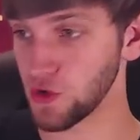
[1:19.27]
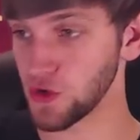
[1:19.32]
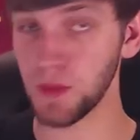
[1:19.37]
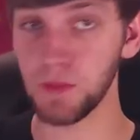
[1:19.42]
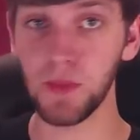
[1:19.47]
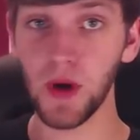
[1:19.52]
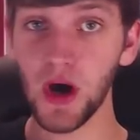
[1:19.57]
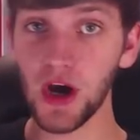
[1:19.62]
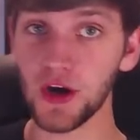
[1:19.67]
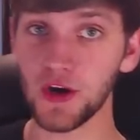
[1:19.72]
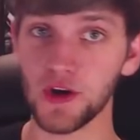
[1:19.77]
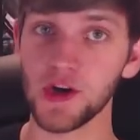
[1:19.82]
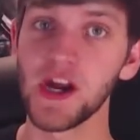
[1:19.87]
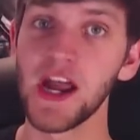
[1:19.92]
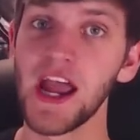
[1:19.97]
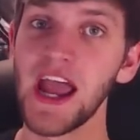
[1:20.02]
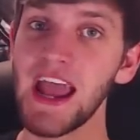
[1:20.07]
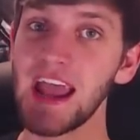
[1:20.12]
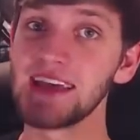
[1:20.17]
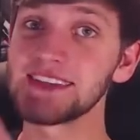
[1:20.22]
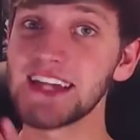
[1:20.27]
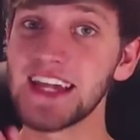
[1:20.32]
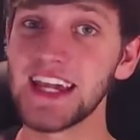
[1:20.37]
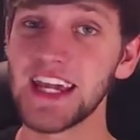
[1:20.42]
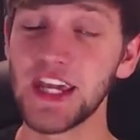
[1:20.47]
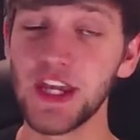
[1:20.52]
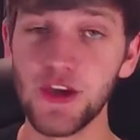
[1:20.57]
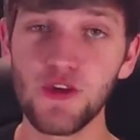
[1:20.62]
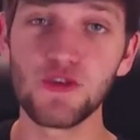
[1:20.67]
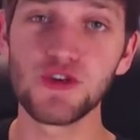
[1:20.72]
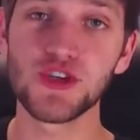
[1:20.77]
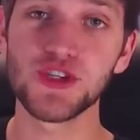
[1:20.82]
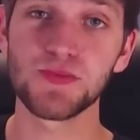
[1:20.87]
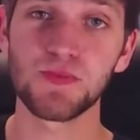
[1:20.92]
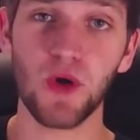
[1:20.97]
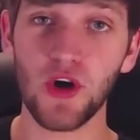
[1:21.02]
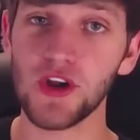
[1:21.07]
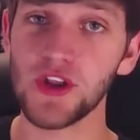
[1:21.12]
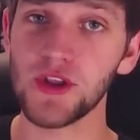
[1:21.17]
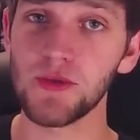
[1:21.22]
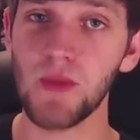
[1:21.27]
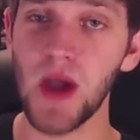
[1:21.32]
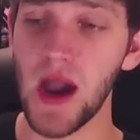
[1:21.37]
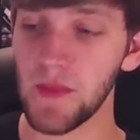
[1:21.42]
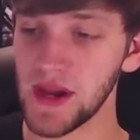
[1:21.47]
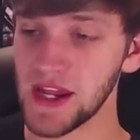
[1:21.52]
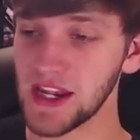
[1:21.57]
The bunker is a huge part of the map,